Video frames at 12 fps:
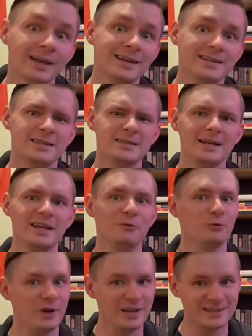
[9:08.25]
is sitting
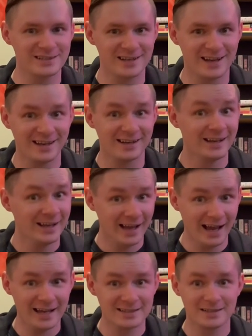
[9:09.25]
ringside
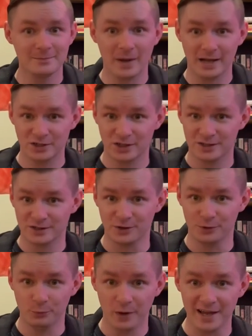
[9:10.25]
as the match gets
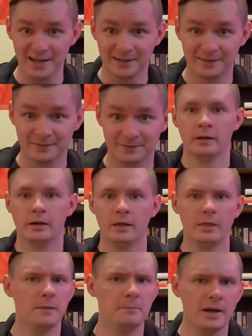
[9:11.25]
underway
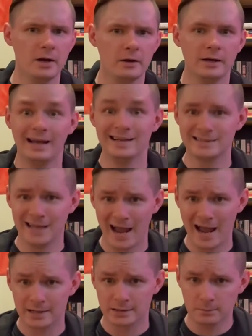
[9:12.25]
the Baron
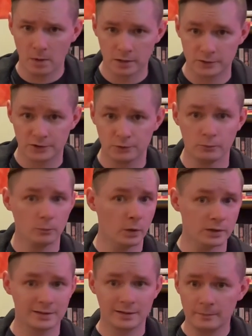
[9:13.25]
attacks Monsoon
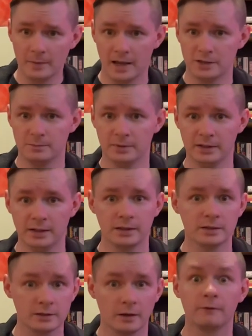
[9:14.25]
once the match
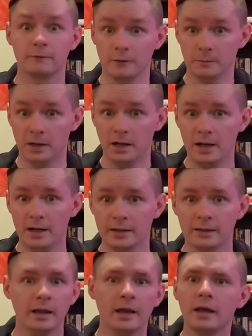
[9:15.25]
begins from behind
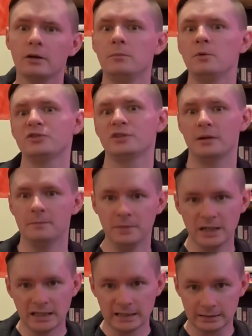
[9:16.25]
and almost
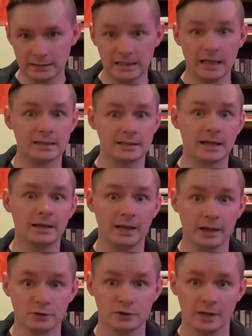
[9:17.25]
immediately gets sent
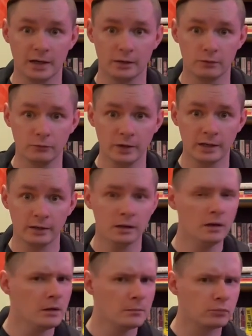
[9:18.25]
outside of the ring,
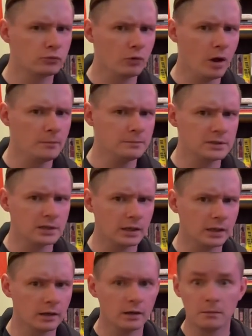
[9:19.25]

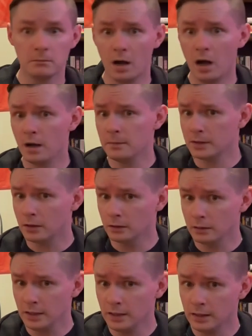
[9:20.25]
prompting Muhammad
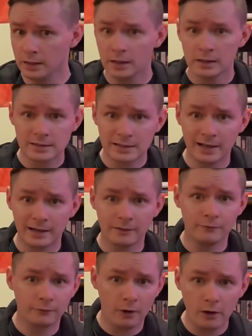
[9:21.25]
Ali to get
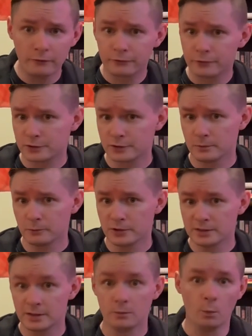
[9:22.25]
involved for some
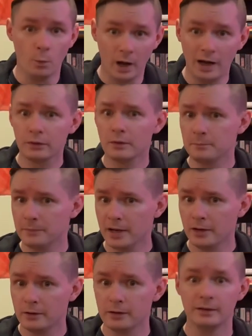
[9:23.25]
reason while the
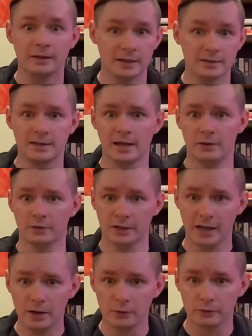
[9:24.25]
Baron gets counted
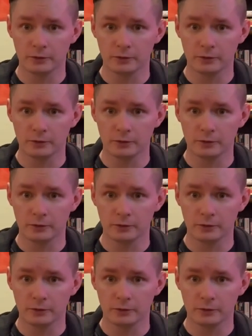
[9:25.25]
out.